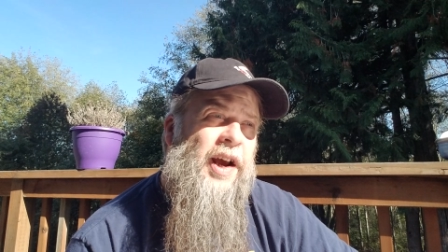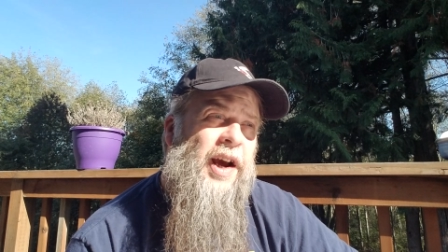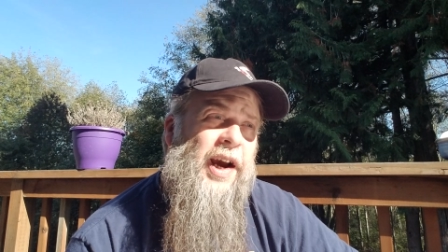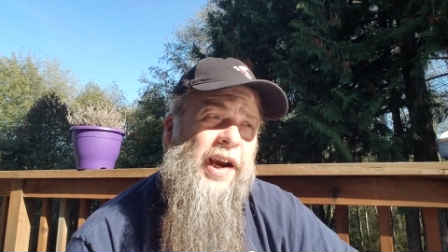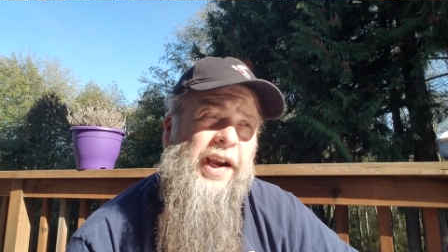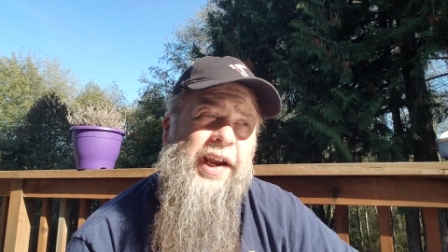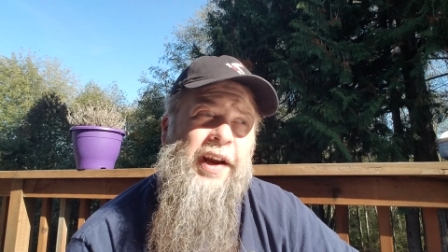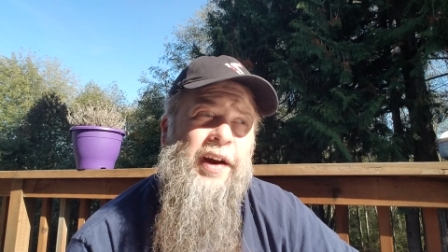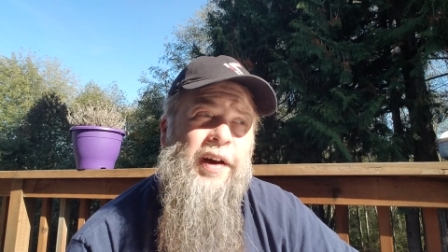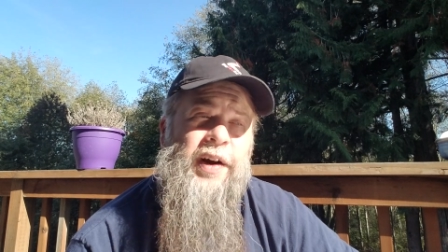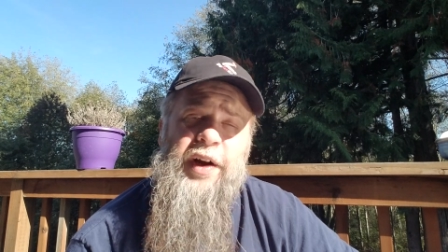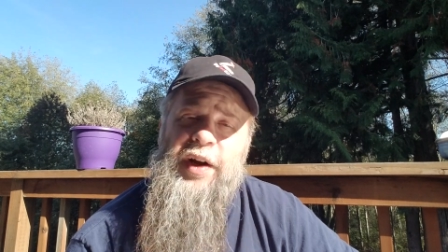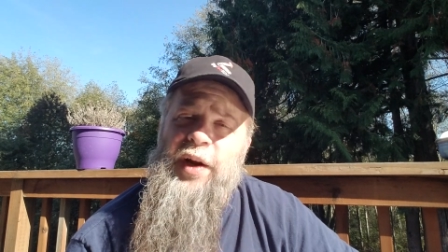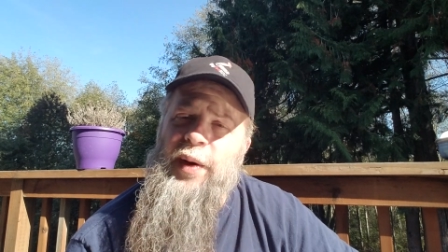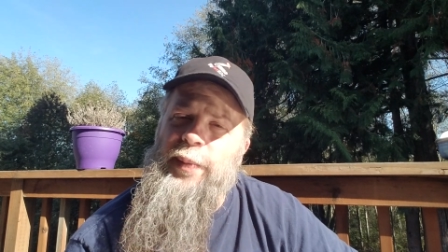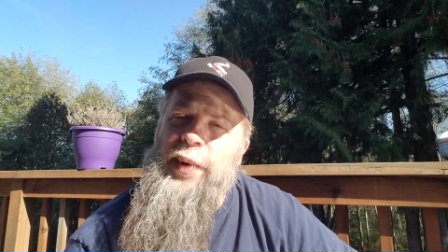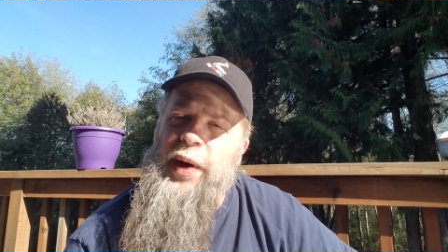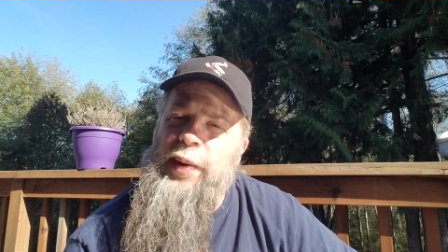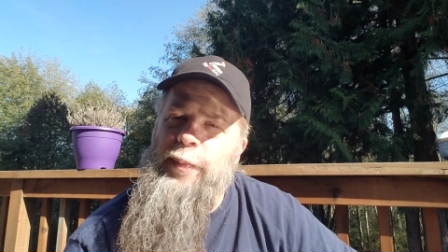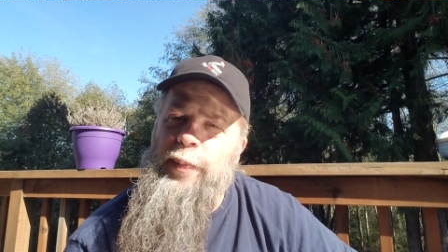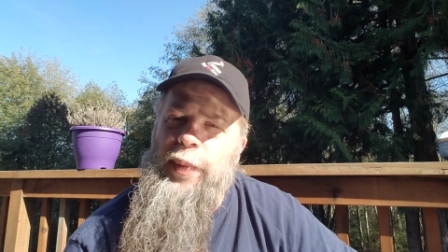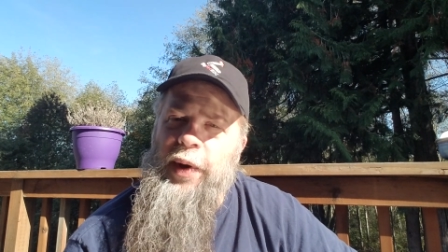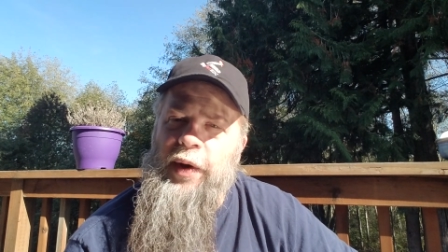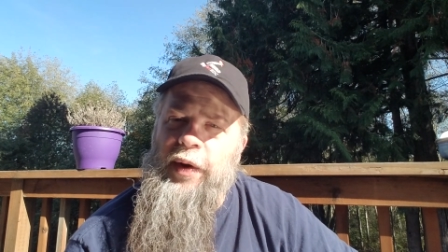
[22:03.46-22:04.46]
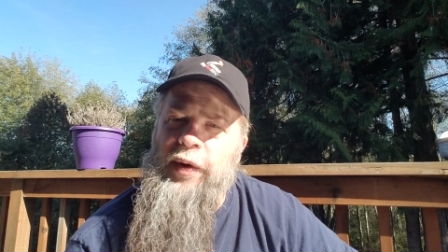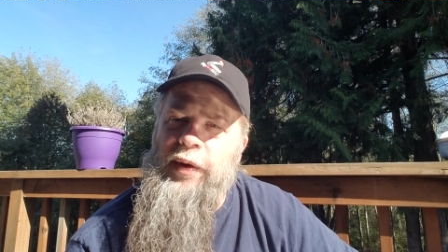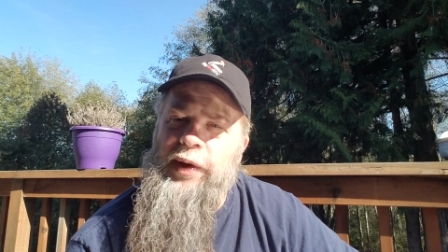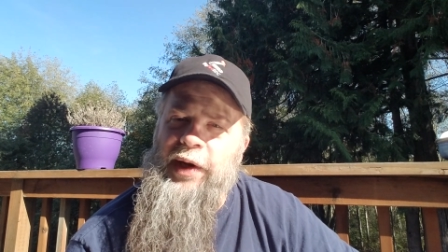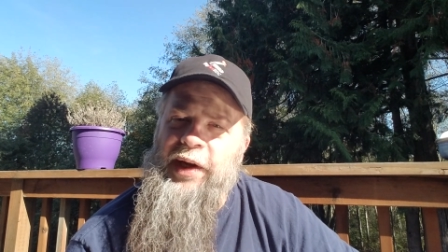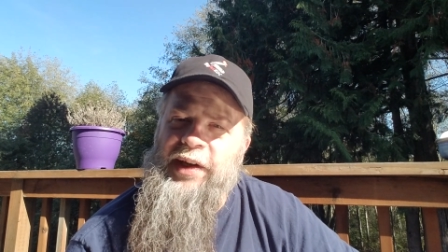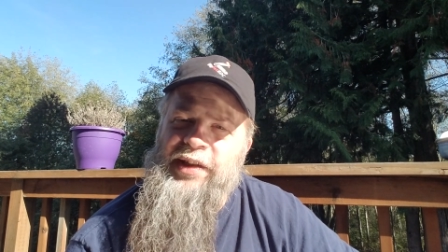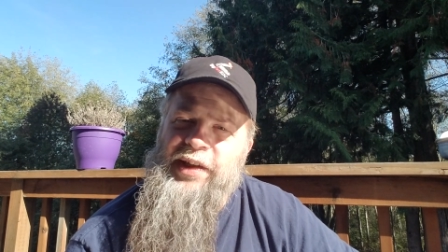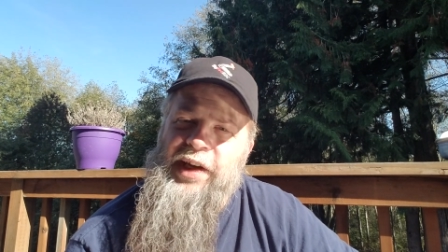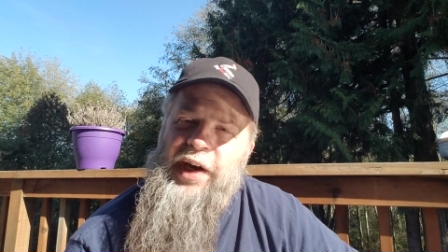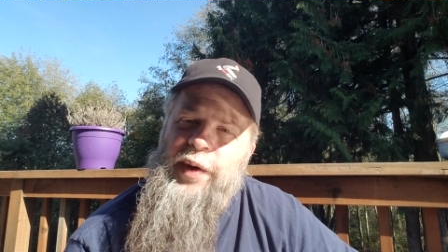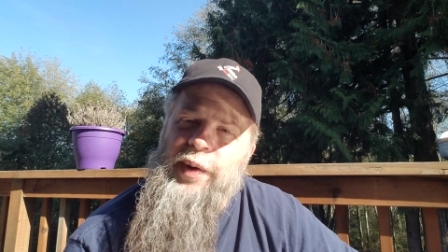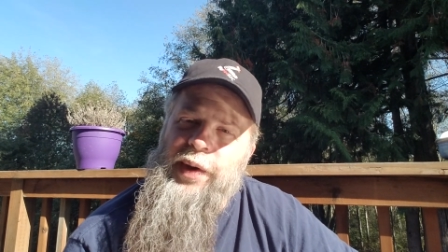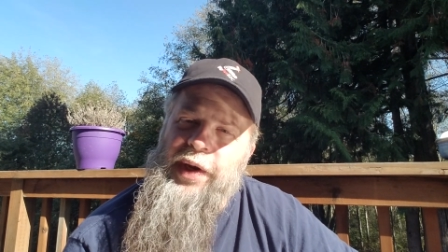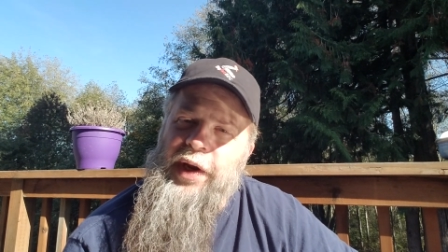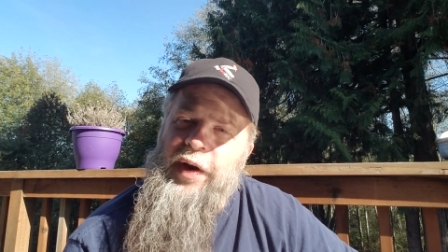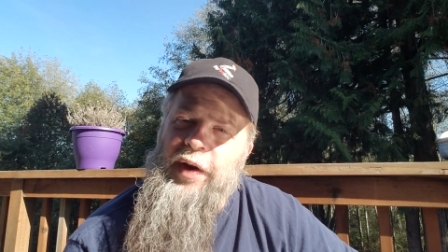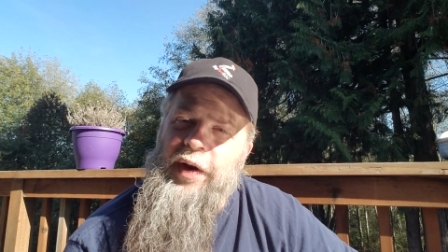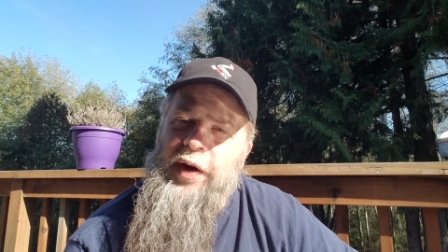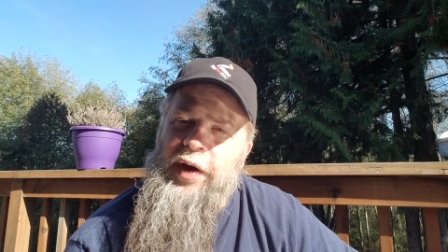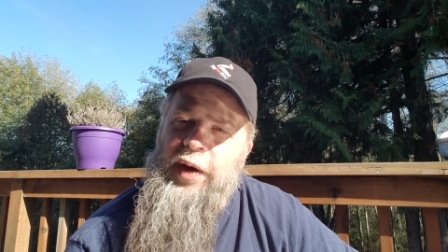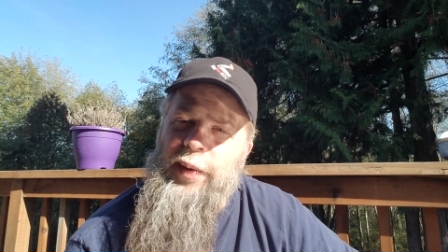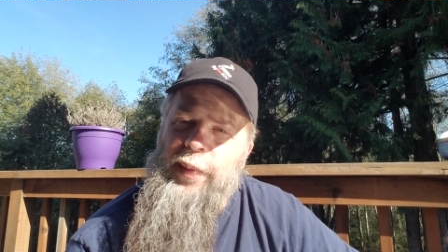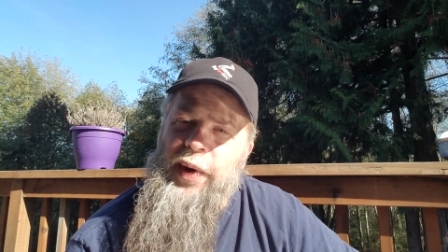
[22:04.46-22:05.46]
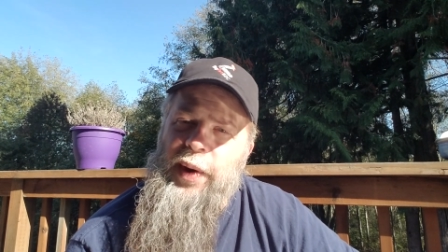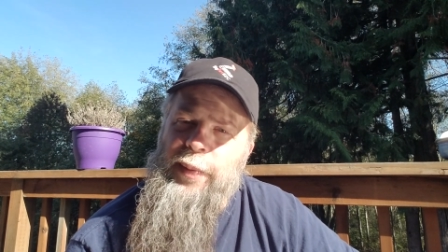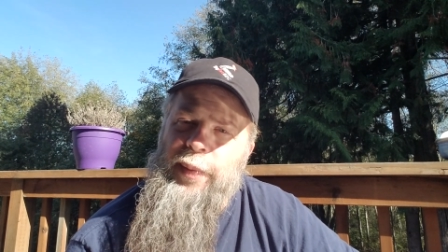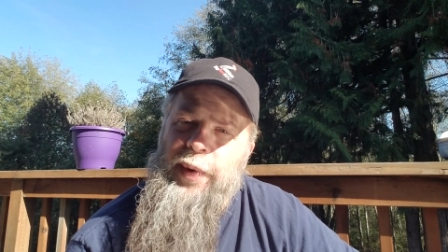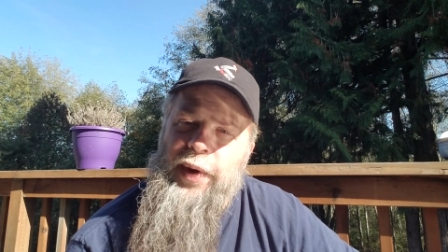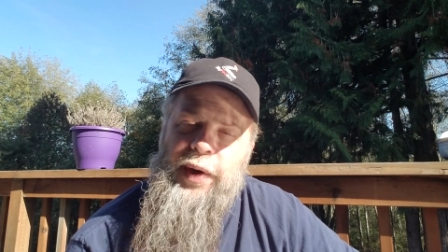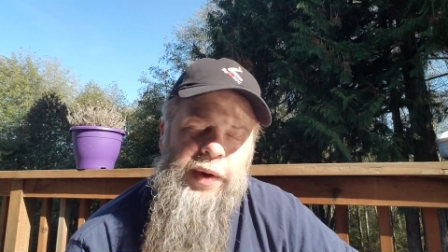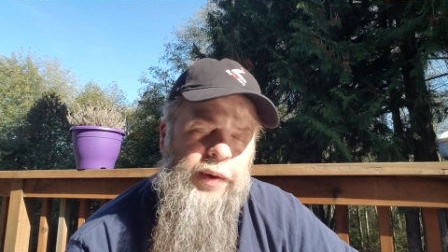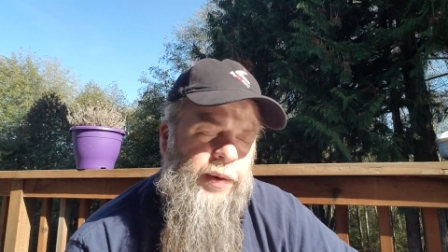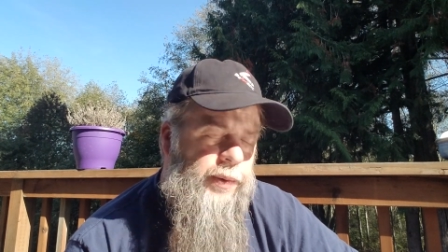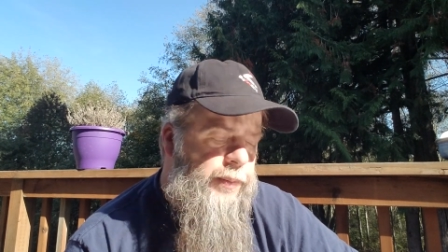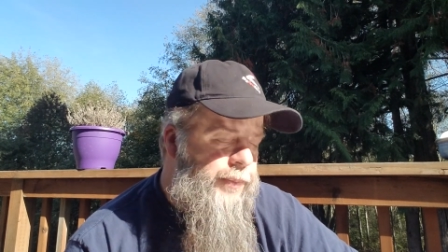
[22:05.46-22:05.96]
I carry it on my belt. I scout carry it on my belt.